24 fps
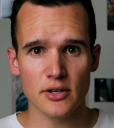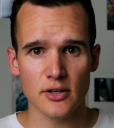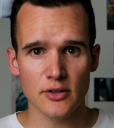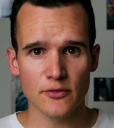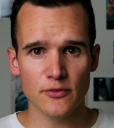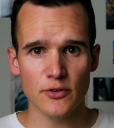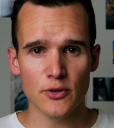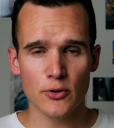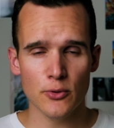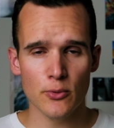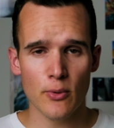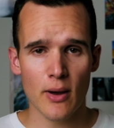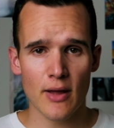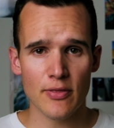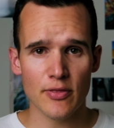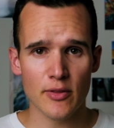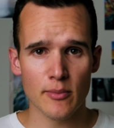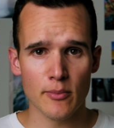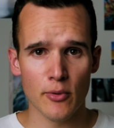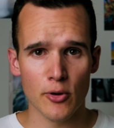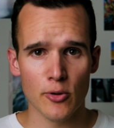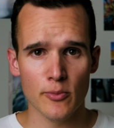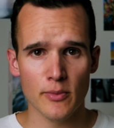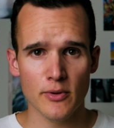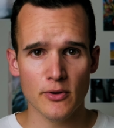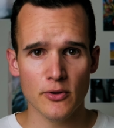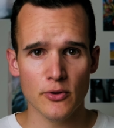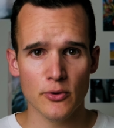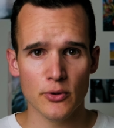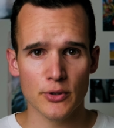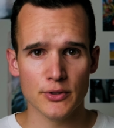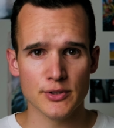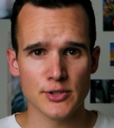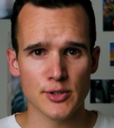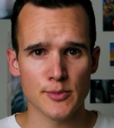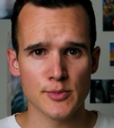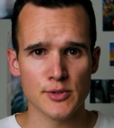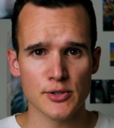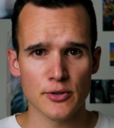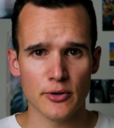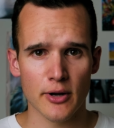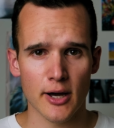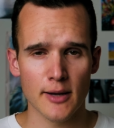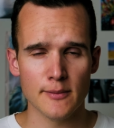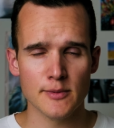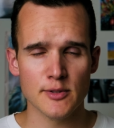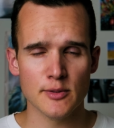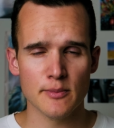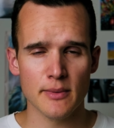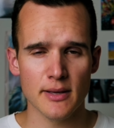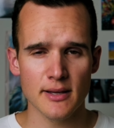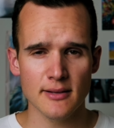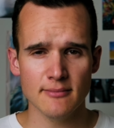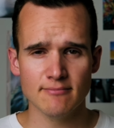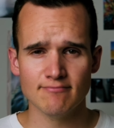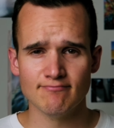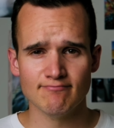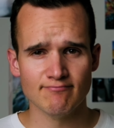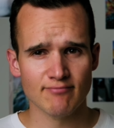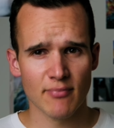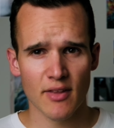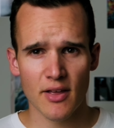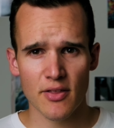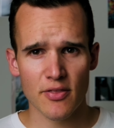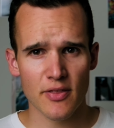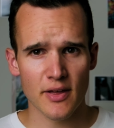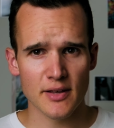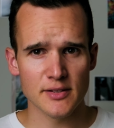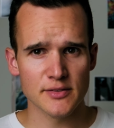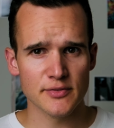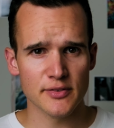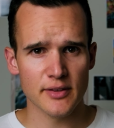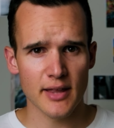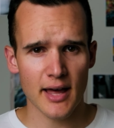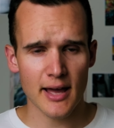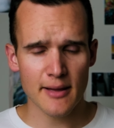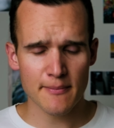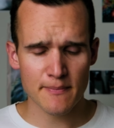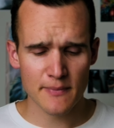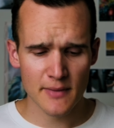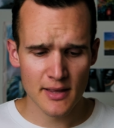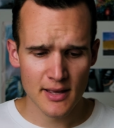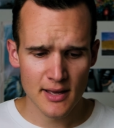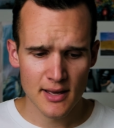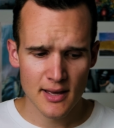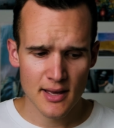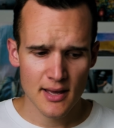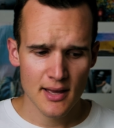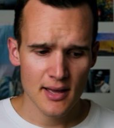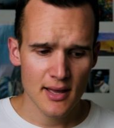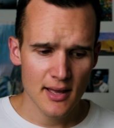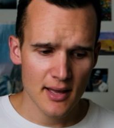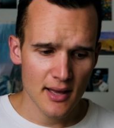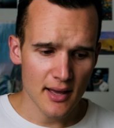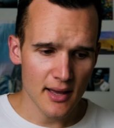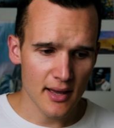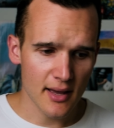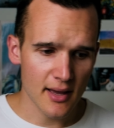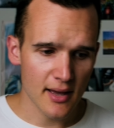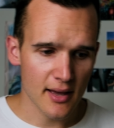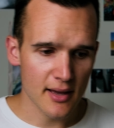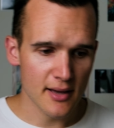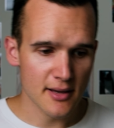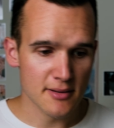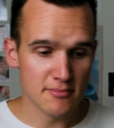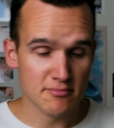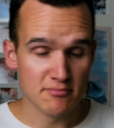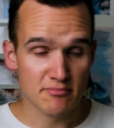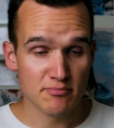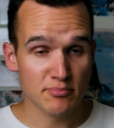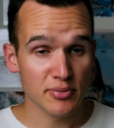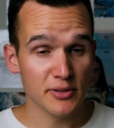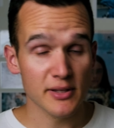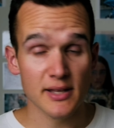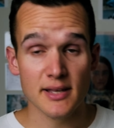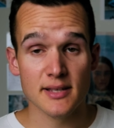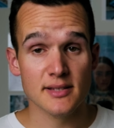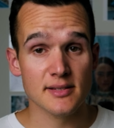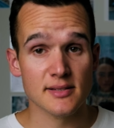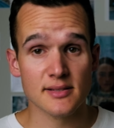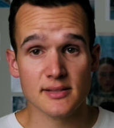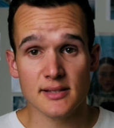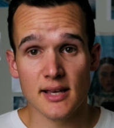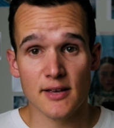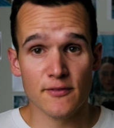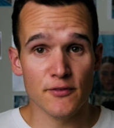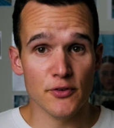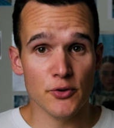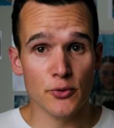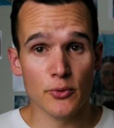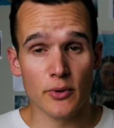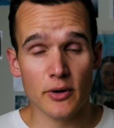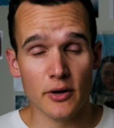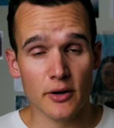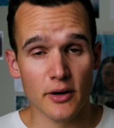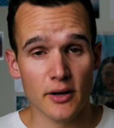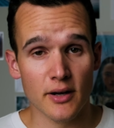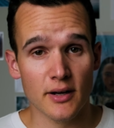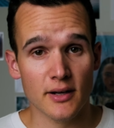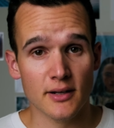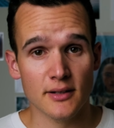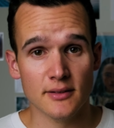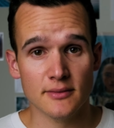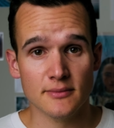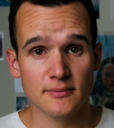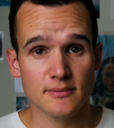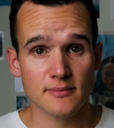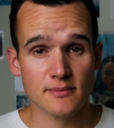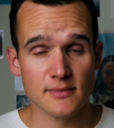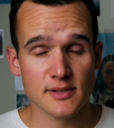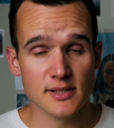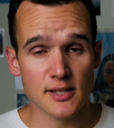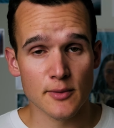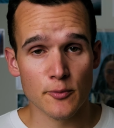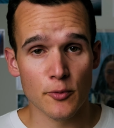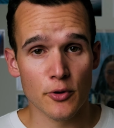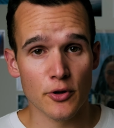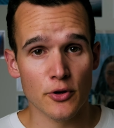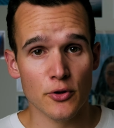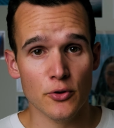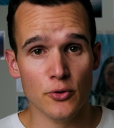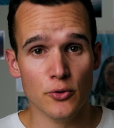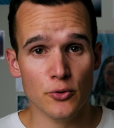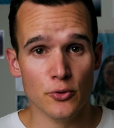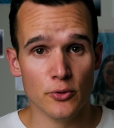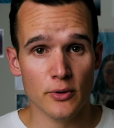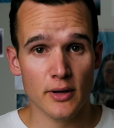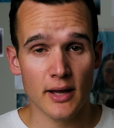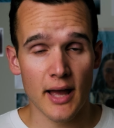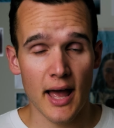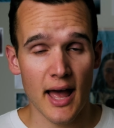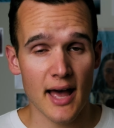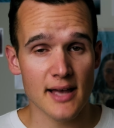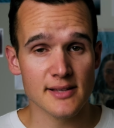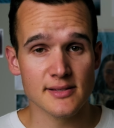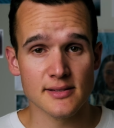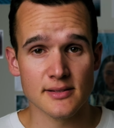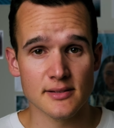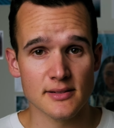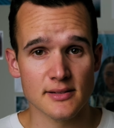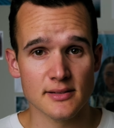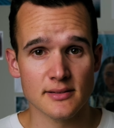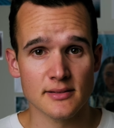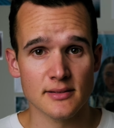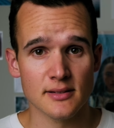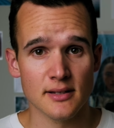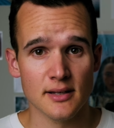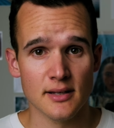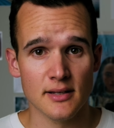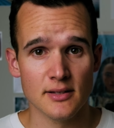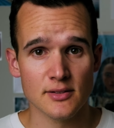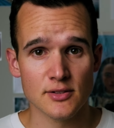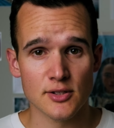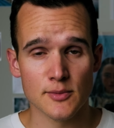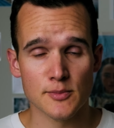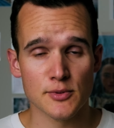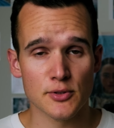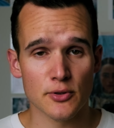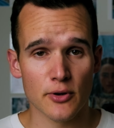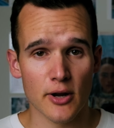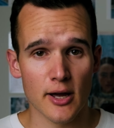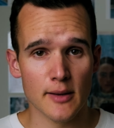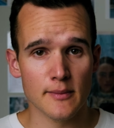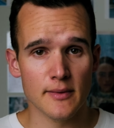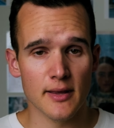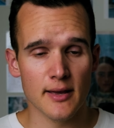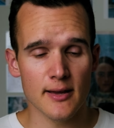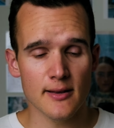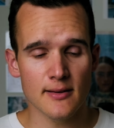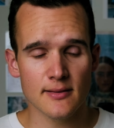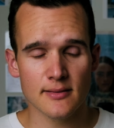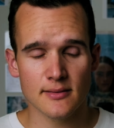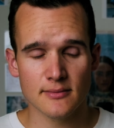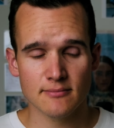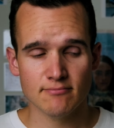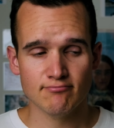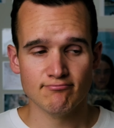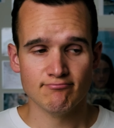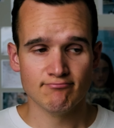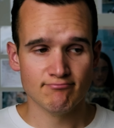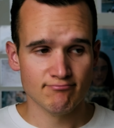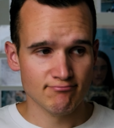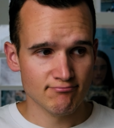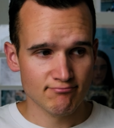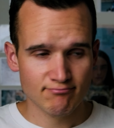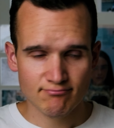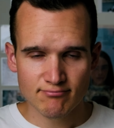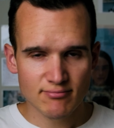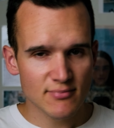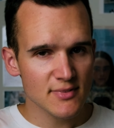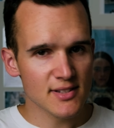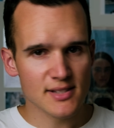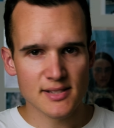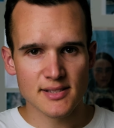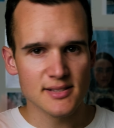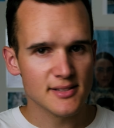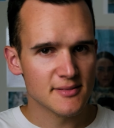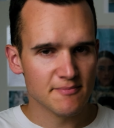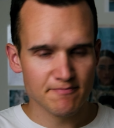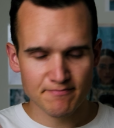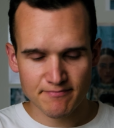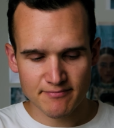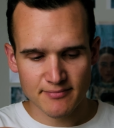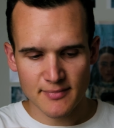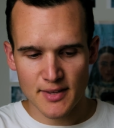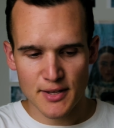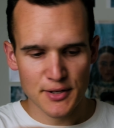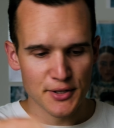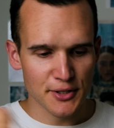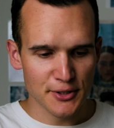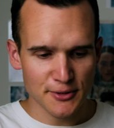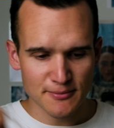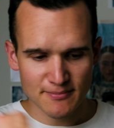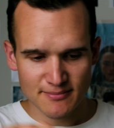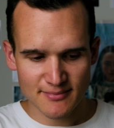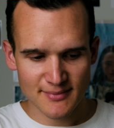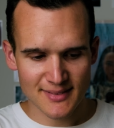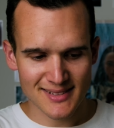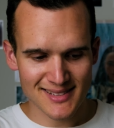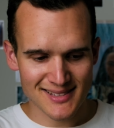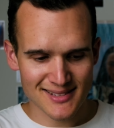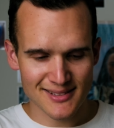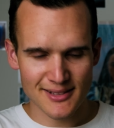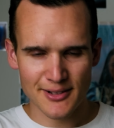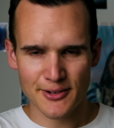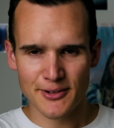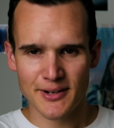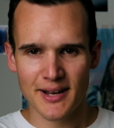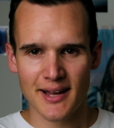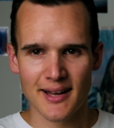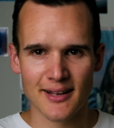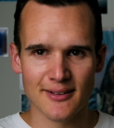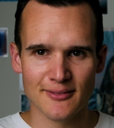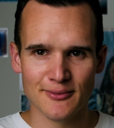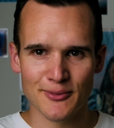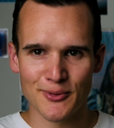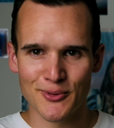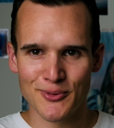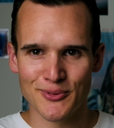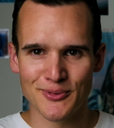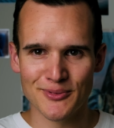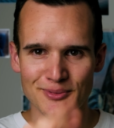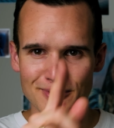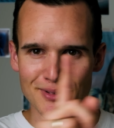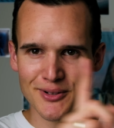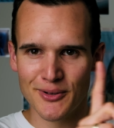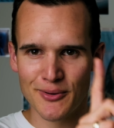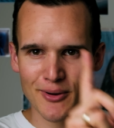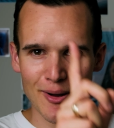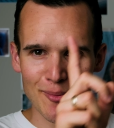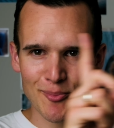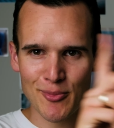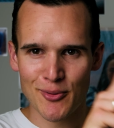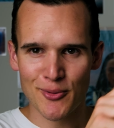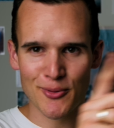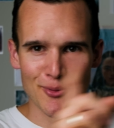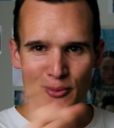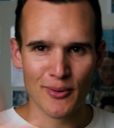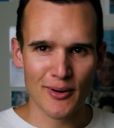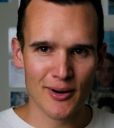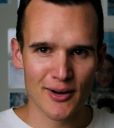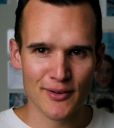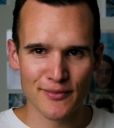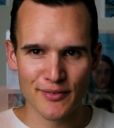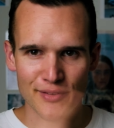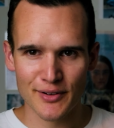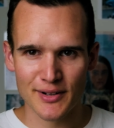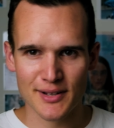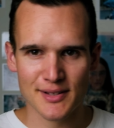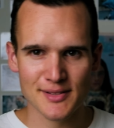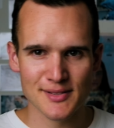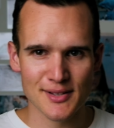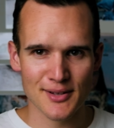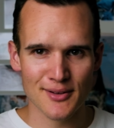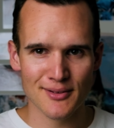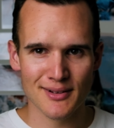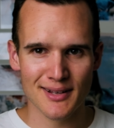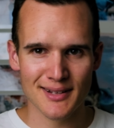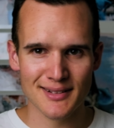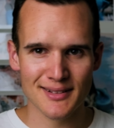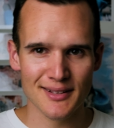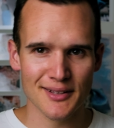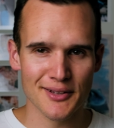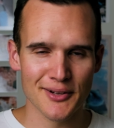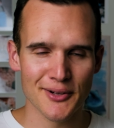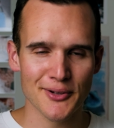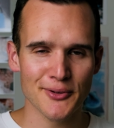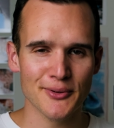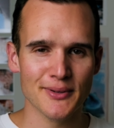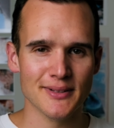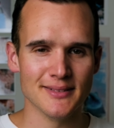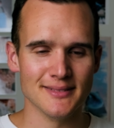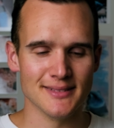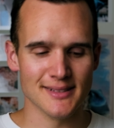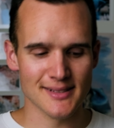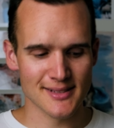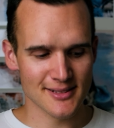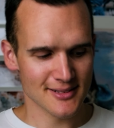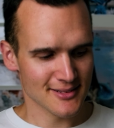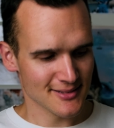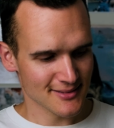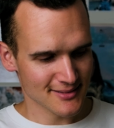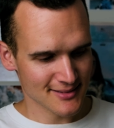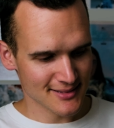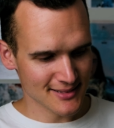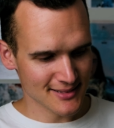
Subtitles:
of you at the moment who are subscribed to me. Thanks for that. Please, if you are someone who hasn't subscribed yet, just go down or go up or wherever it is that you need to go, and just